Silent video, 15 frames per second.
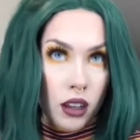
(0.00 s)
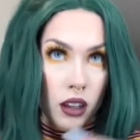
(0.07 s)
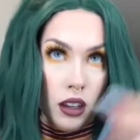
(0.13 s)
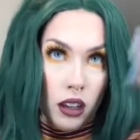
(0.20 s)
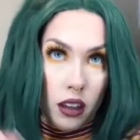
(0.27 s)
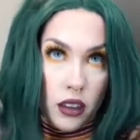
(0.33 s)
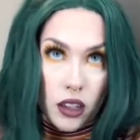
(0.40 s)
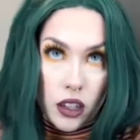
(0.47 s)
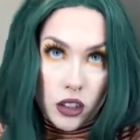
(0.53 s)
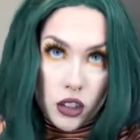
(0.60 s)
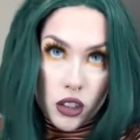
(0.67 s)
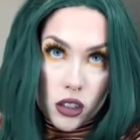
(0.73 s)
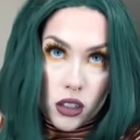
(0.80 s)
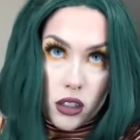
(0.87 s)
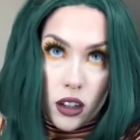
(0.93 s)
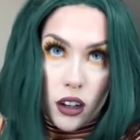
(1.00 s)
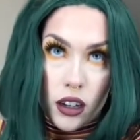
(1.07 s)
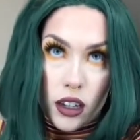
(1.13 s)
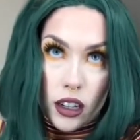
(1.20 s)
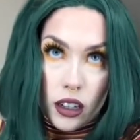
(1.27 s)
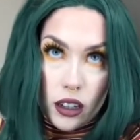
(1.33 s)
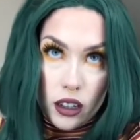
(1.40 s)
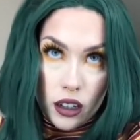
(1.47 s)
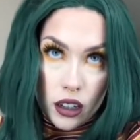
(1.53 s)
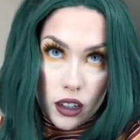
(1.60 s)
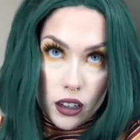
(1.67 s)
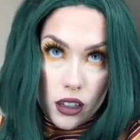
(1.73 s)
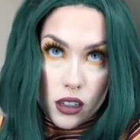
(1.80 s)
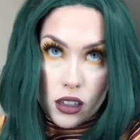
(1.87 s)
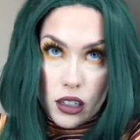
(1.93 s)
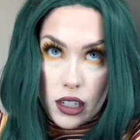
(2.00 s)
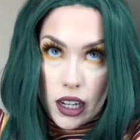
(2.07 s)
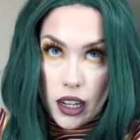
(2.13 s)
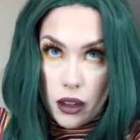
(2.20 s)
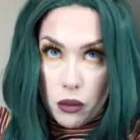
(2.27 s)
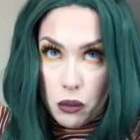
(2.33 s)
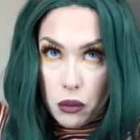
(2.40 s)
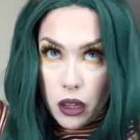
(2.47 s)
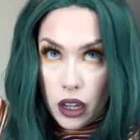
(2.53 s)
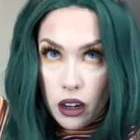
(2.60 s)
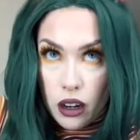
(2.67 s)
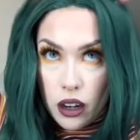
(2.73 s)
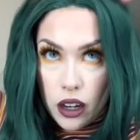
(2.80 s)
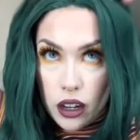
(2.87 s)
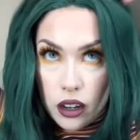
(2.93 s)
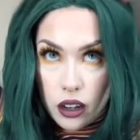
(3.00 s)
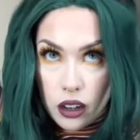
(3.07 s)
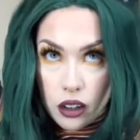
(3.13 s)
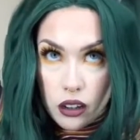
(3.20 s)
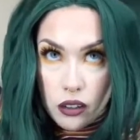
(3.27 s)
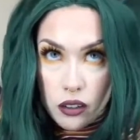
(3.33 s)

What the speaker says: And then just starting it in the same area.